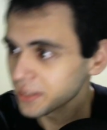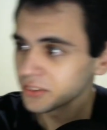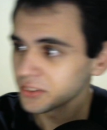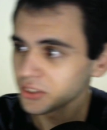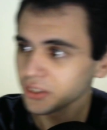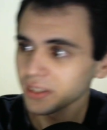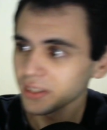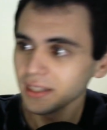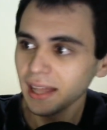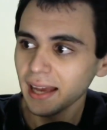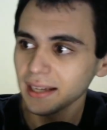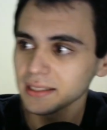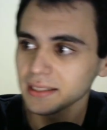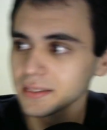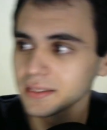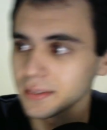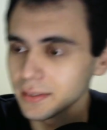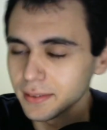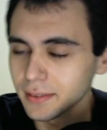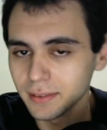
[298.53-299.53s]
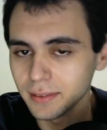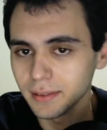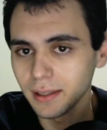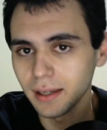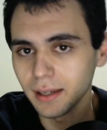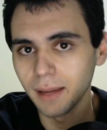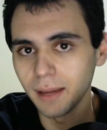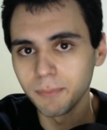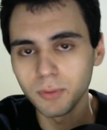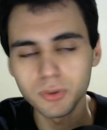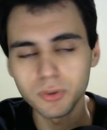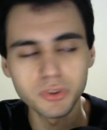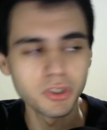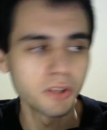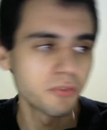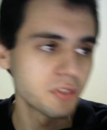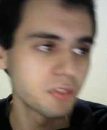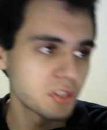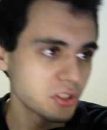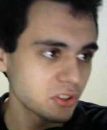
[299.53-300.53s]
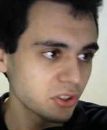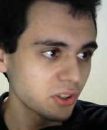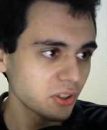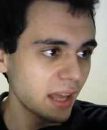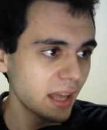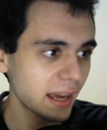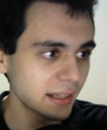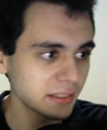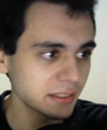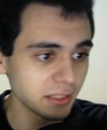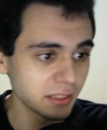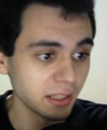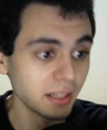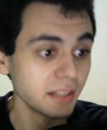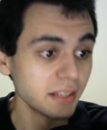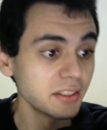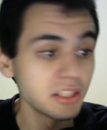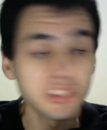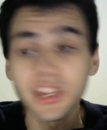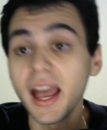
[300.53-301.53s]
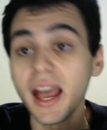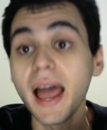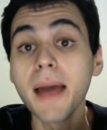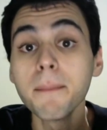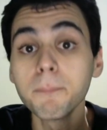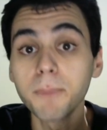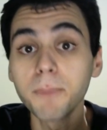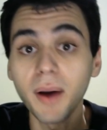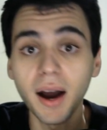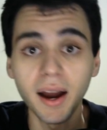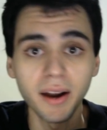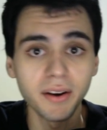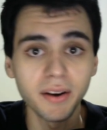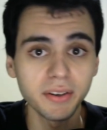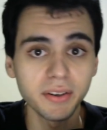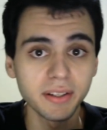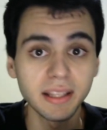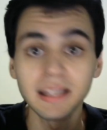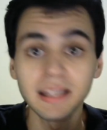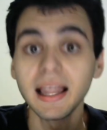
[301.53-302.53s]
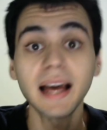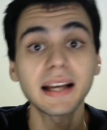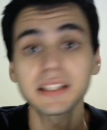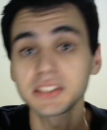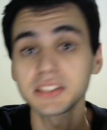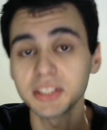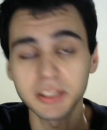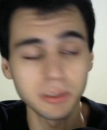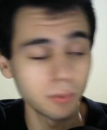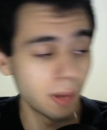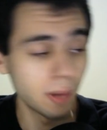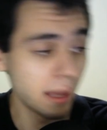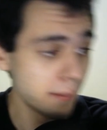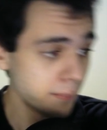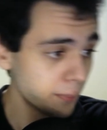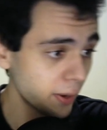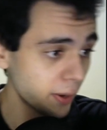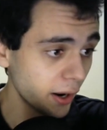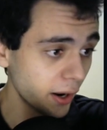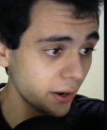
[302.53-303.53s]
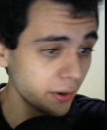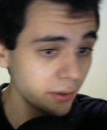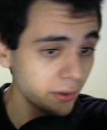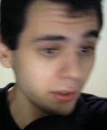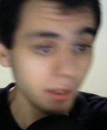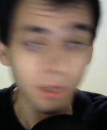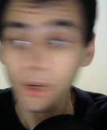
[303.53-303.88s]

intergalactic. I'm not sure if it's intergalactic. This empire, galactical empire,